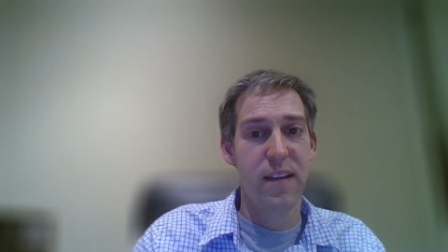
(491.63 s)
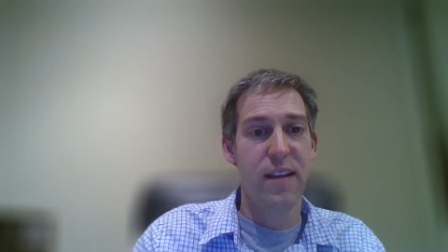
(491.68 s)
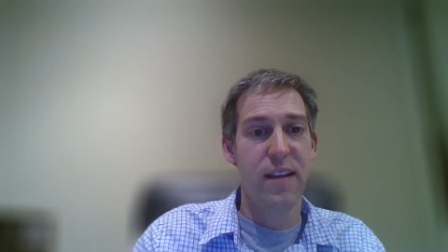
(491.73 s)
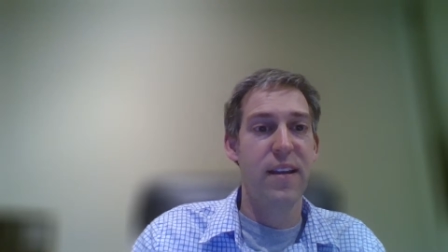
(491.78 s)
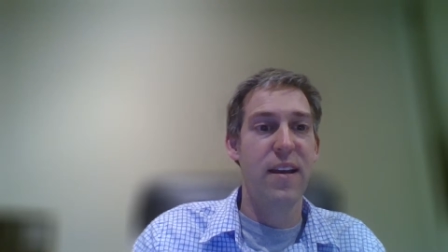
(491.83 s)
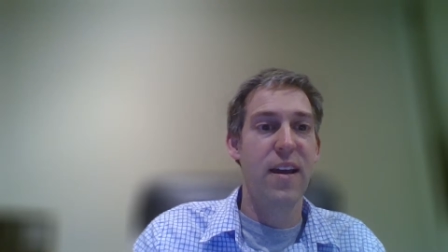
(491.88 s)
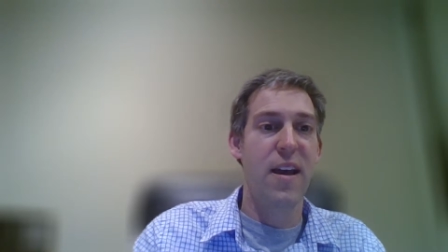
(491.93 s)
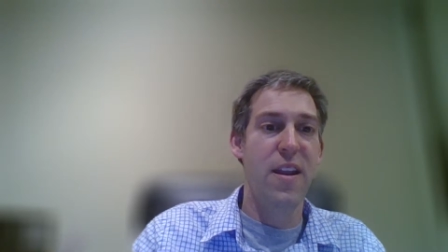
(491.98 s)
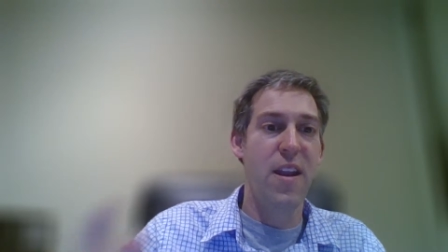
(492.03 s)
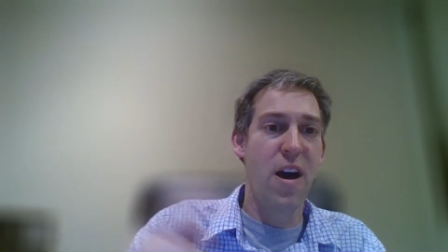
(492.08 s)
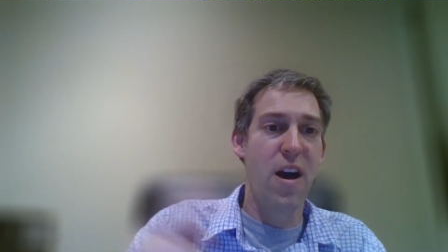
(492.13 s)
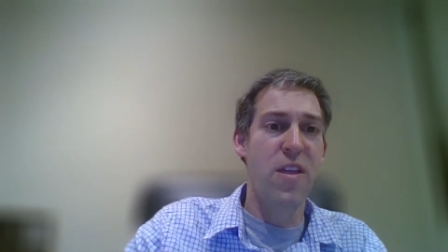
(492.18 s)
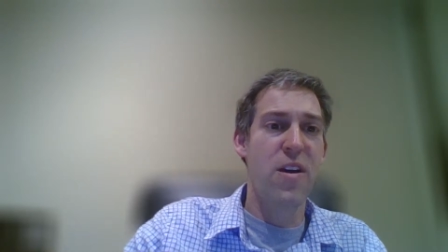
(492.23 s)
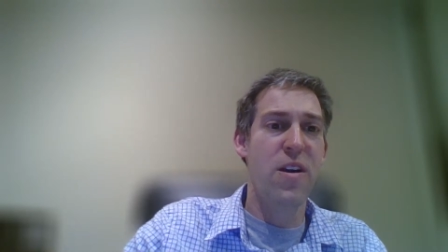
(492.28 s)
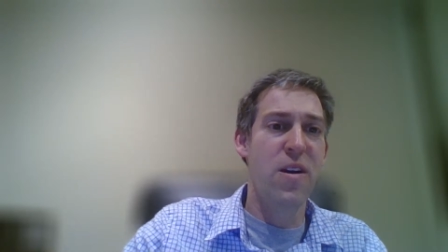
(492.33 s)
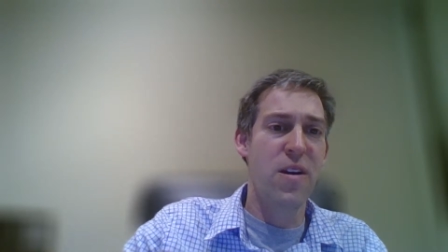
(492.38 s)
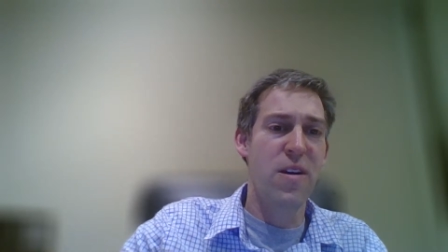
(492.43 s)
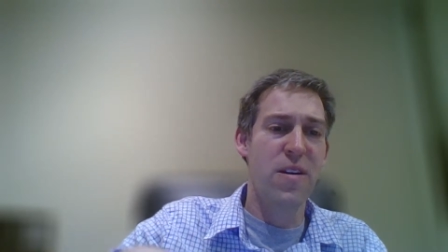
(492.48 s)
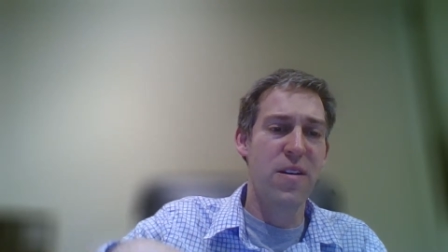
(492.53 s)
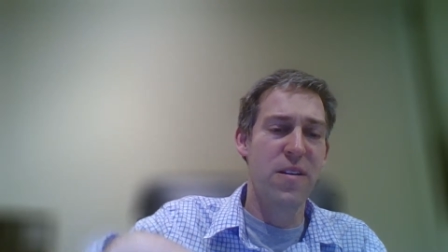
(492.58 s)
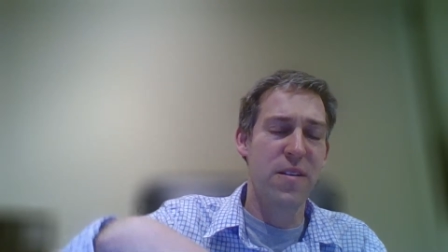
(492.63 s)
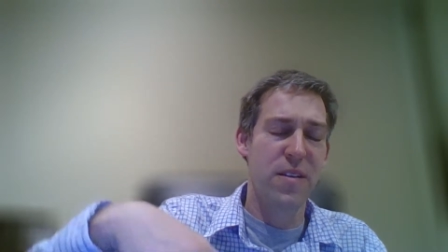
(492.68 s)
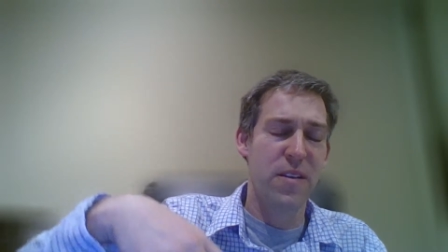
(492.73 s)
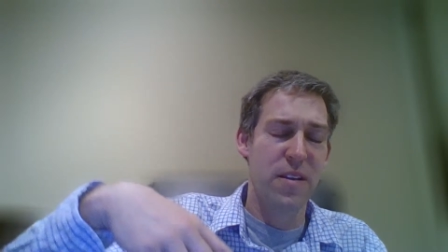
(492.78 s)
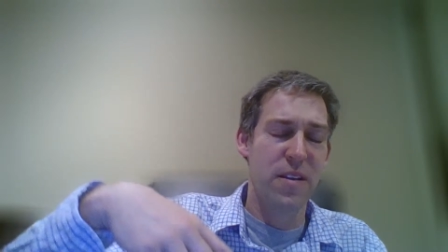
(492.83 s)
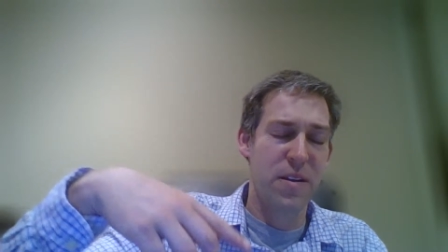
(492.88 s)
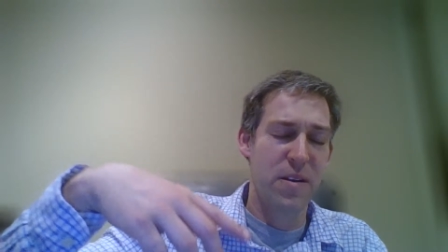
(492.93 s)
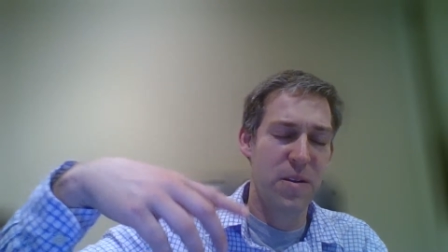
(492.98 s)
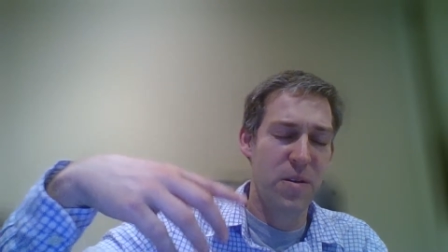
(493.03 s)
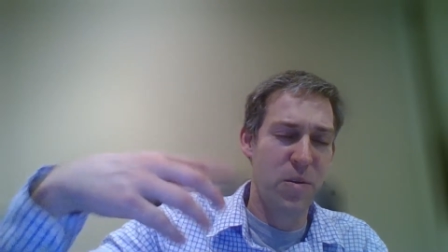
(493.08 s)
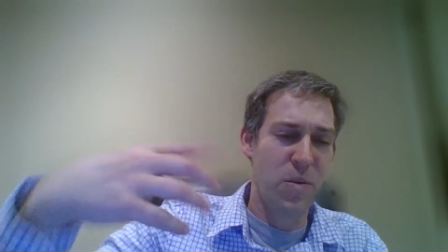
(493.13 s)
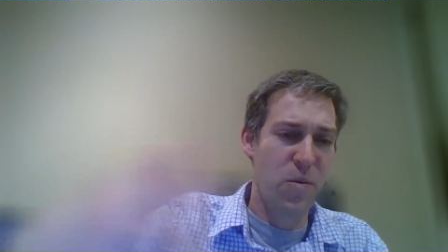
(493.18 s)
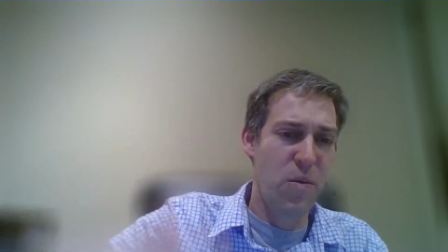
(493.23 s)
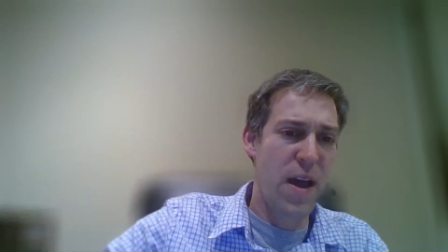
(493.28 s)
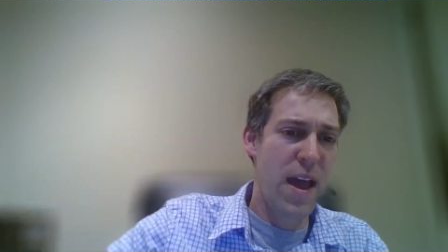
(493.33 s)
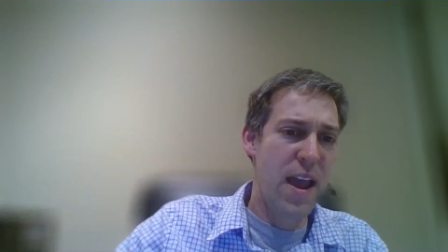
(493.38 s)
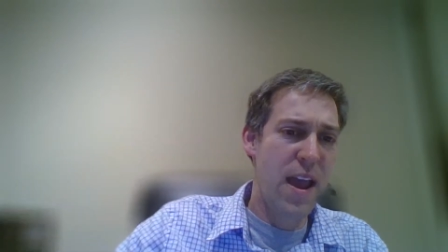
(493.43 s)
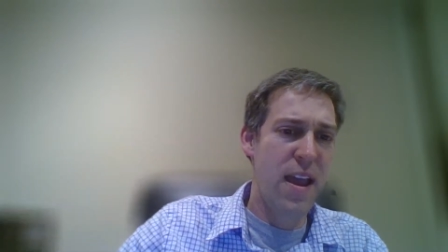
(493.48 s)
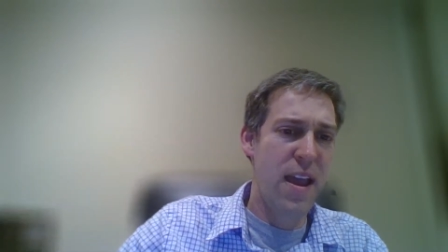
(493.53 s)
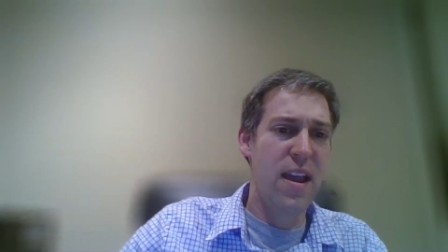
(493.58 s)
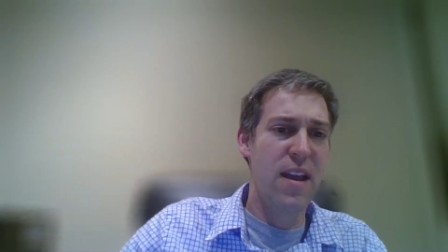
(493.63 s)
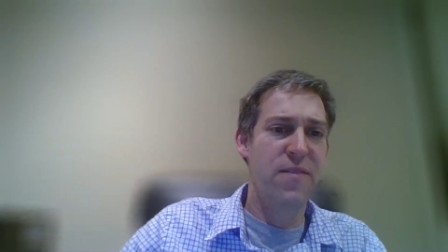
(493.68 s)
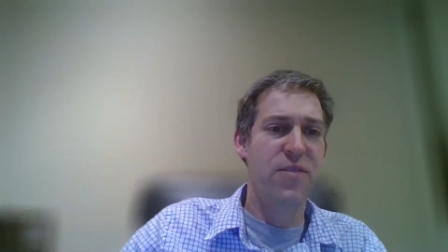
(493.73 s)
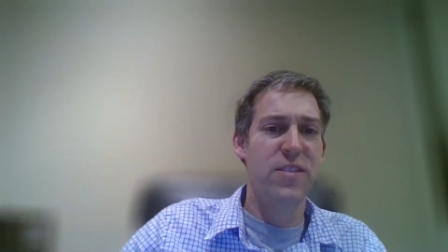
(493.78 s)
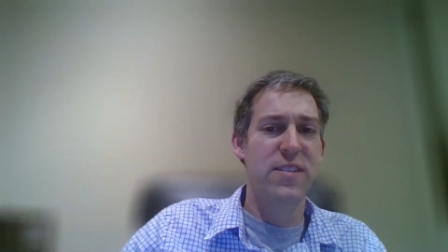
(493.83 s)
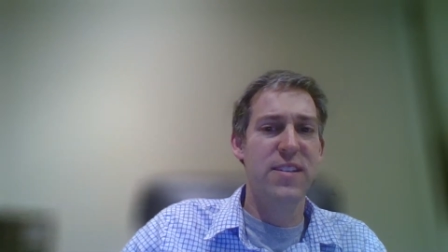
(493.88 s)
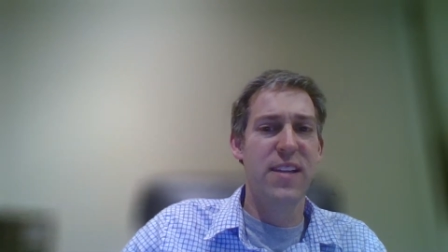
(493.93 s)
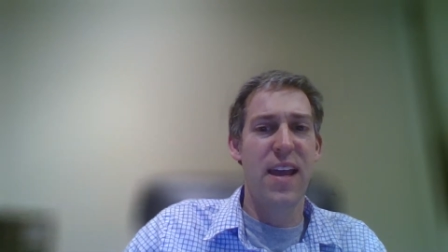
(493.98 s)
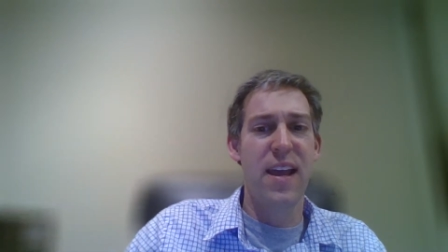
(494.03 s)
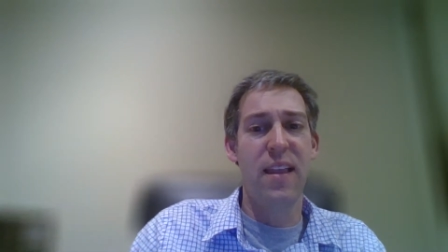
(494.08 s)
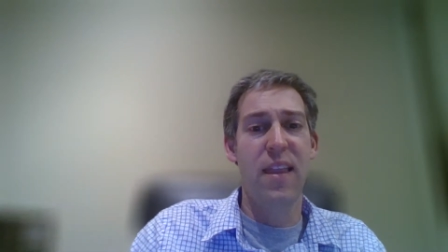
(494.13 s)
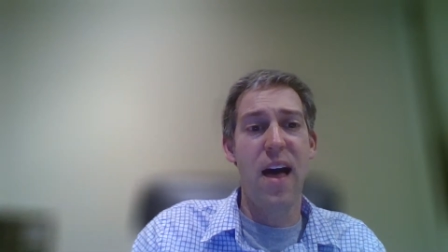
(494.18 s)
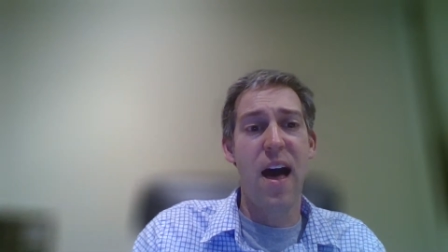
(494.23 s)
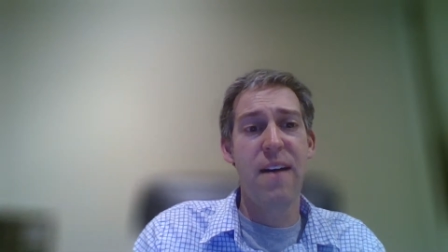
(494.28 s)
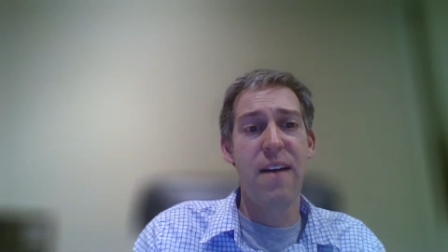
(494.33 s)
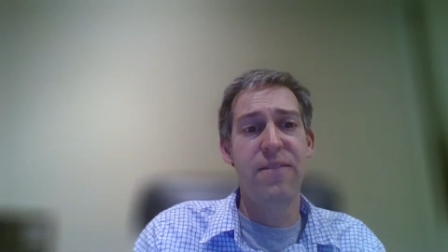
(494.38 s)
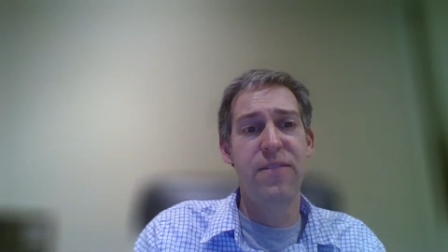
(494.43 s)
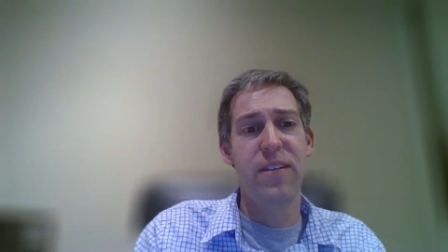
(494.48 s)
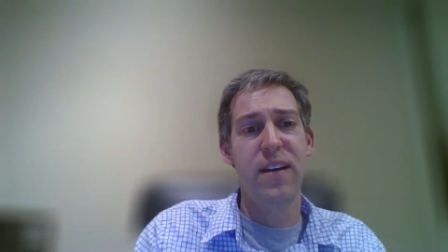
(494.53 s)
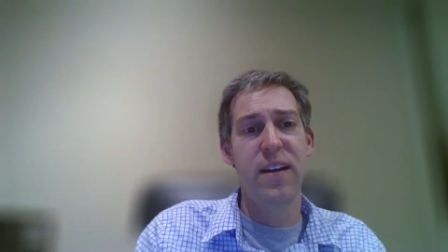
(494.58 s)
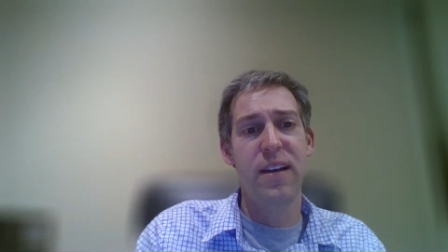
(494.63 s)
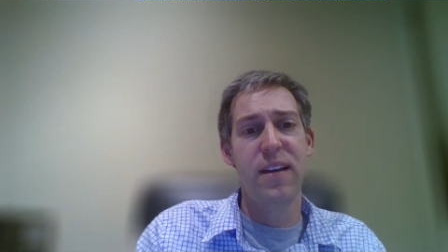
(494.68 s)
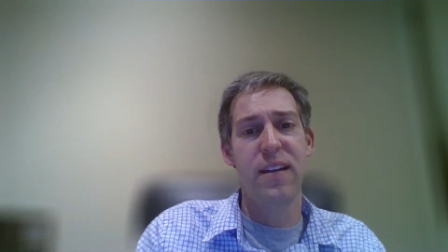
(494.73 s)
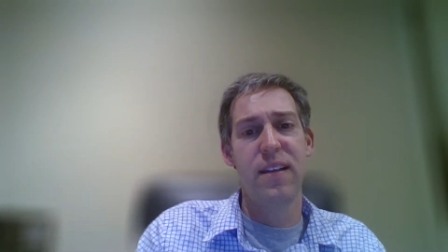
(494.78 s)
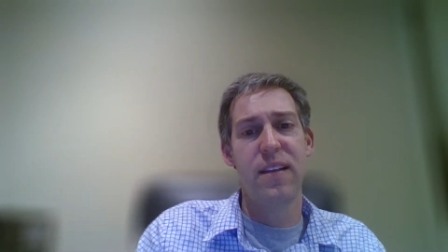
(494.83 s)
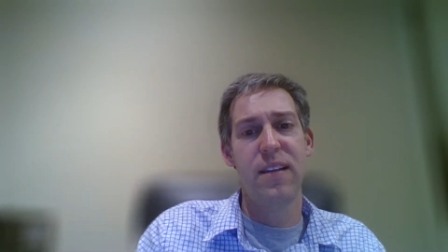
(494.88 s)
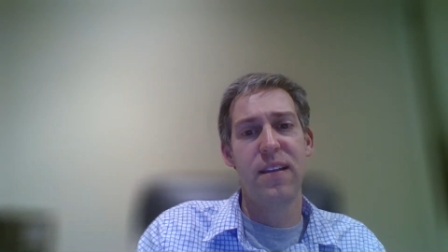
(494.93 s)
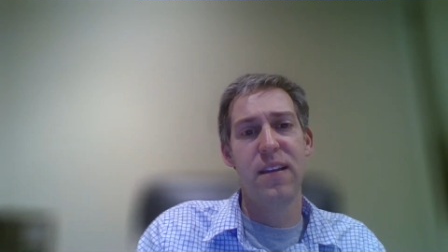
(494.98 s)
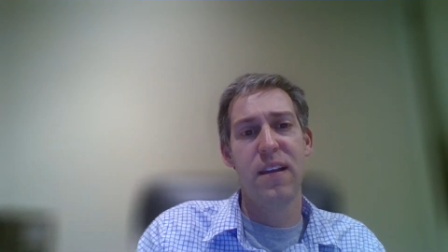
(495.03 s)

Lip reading: Another way for saying lafa